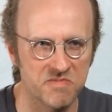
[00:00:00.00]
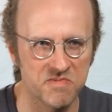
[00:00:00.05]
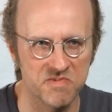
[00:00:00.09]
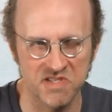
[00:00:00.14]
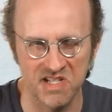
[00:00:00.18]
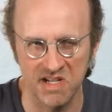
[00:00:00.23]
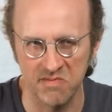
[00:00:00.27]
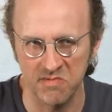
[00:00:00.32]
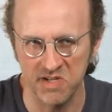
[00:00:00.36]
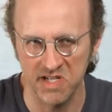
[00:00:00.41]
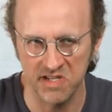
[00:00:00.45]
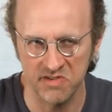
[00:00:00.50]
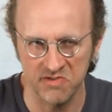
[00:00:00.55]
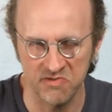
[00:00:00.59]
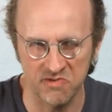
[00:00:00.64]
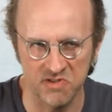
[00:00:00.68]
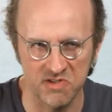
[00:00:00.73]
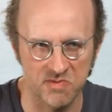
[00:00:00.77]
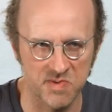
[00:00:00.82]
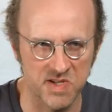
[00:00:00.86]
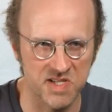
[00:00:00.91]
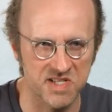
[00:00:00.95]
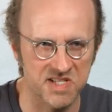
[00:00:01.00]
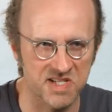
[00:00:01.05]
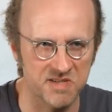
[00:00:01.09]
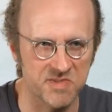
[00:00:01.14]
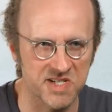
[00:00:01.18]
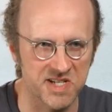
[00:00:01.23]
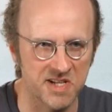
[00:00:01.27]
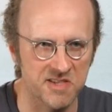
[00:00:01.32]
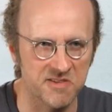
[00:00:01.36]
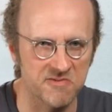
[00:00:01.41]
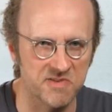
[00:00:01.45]
some in astronomy,
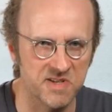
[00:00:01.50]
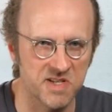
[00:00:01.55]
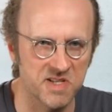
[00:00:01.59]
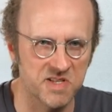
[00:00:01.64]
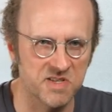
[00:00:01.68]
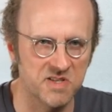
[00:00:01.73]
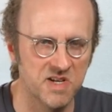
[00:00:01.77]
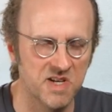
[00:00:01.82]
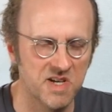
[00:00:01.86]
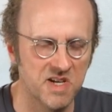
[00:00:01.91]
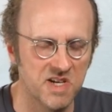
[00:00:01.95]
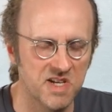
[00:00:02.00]
some in other fields.